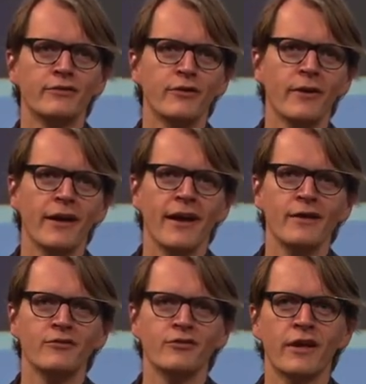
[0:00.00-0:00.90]
So I,
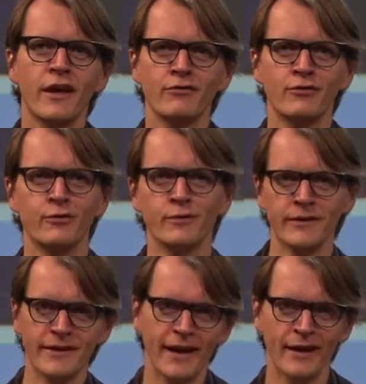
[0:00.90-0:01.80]
I just gave two
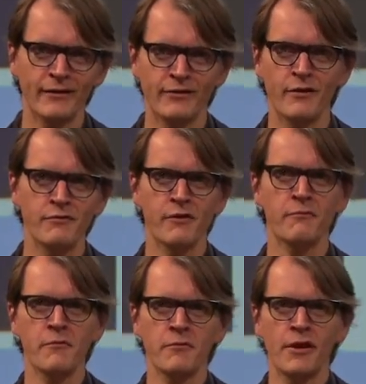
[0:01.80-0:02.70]
uh, uh,
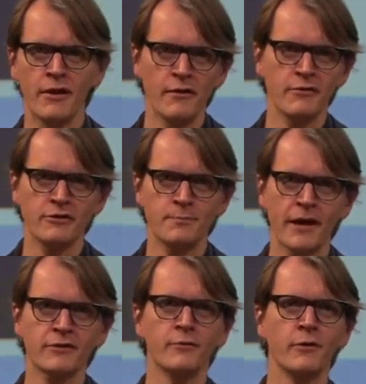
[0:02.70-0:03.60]
uh the
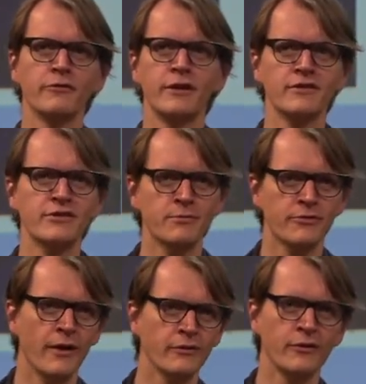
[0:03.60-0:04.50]
spectrum of leadership
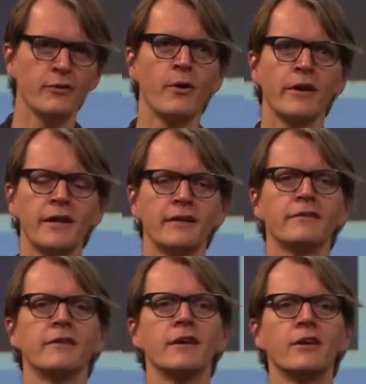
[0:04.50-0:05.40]
styles. On the one
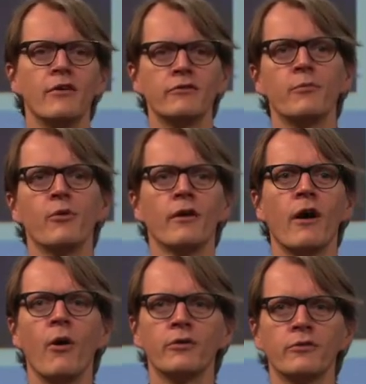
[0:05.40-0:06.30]
hand, you have the more
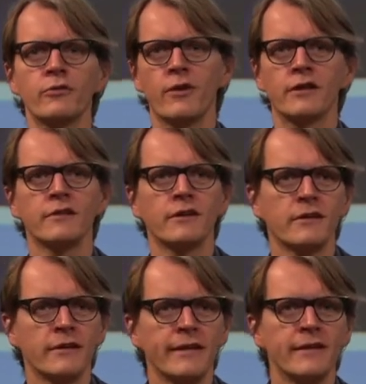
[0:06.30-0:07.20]

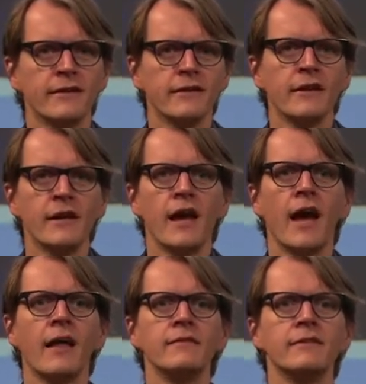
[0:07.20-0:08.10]
autocratic leader,
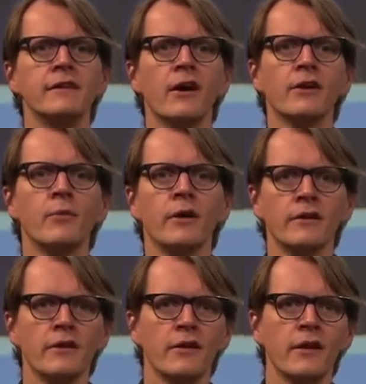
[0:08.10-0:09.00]
and the other
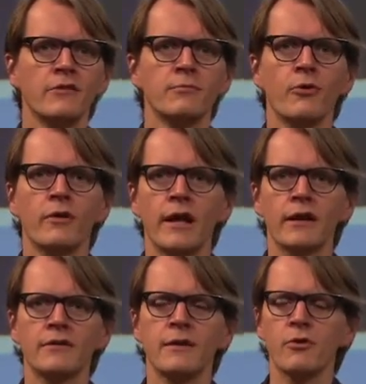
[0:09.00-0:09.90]
one is more
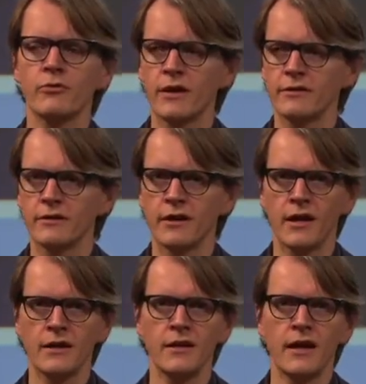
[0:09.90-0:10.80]
like a democratic
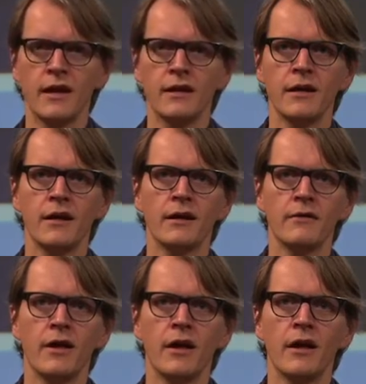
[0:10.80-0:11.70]
and a, uh,
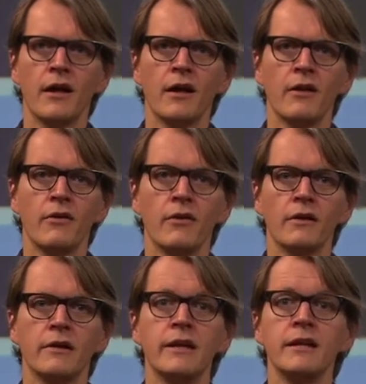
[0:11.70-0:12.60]
uh
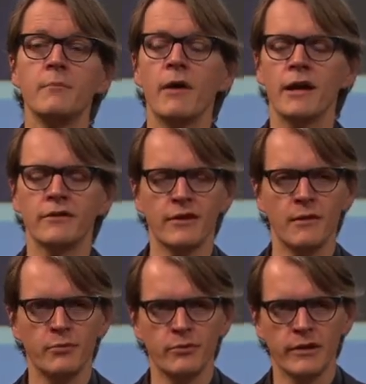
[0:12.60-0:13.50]
leading by
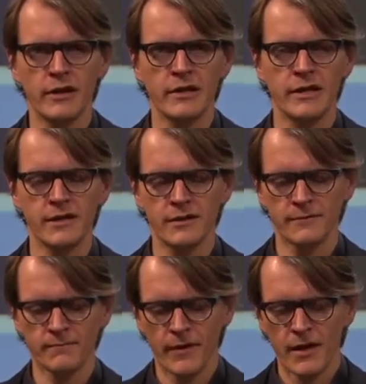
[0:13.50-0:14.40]
example
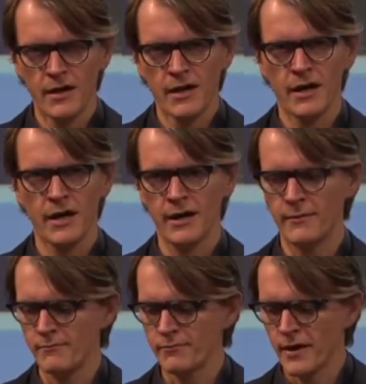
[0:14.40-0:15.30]
leader.
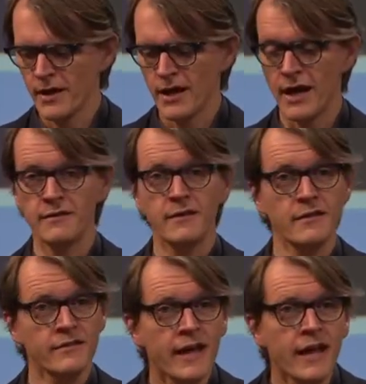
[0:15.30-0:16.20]
Um, and
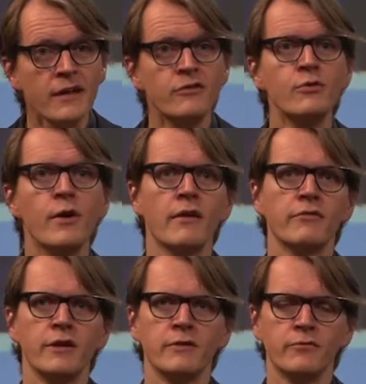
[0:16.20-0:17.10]
they do
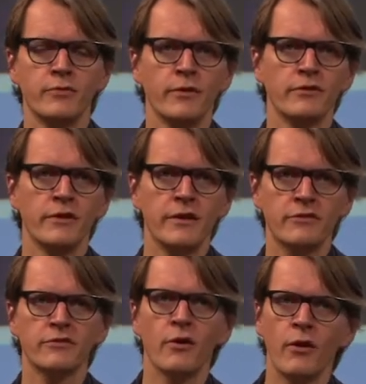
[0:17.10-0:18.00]
have an influence, and
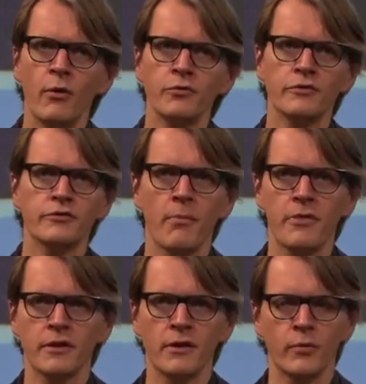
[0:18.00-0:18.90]
that's also
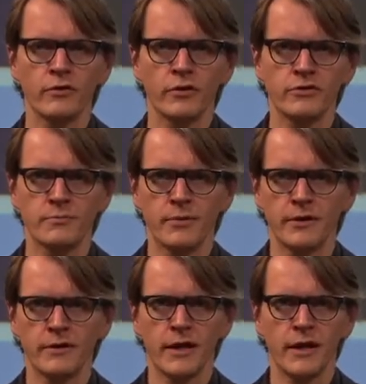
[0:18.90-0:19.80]
something that we touch
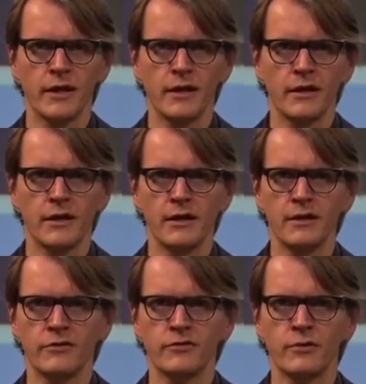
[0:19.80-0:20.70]
upon
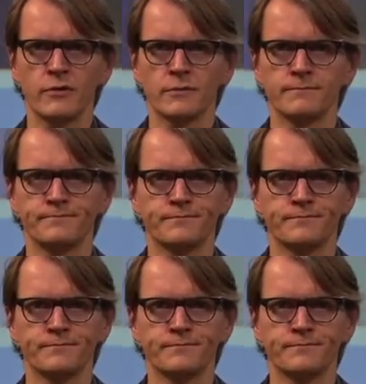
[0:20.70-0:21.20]
in this talk.